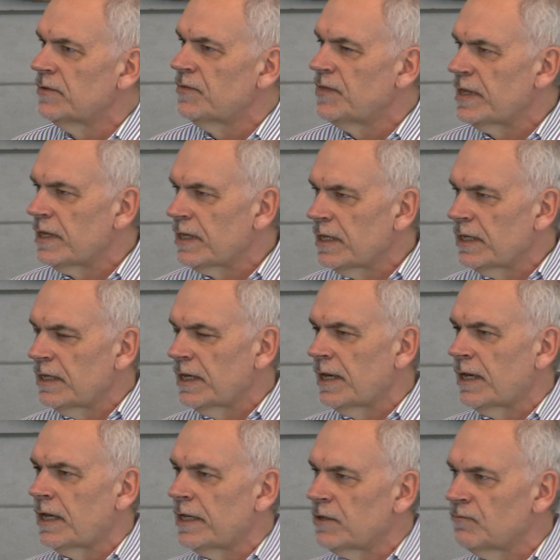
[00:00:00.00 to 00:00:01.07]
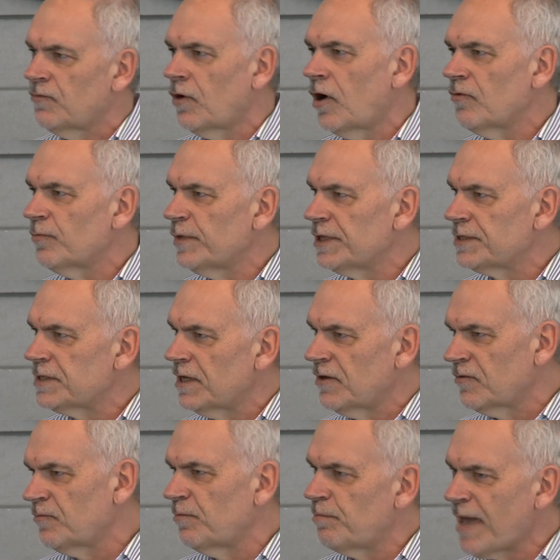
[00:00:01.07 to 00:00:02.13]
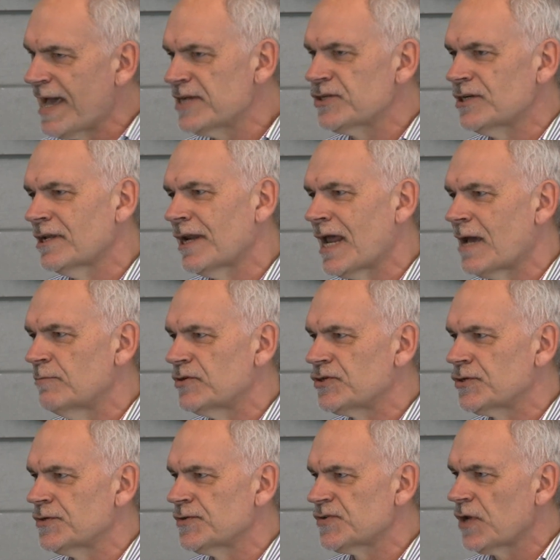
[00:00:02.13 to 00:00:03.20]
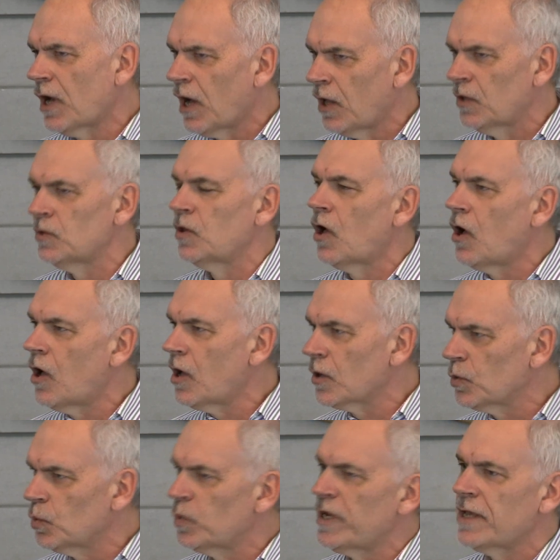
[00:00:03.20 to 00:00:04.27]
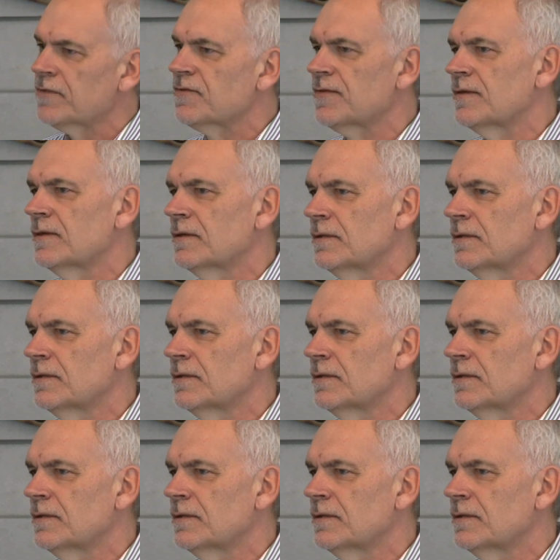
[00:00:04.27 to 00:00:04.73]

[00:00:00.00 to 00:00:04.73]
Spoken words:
the involvement of passionate amateurs along with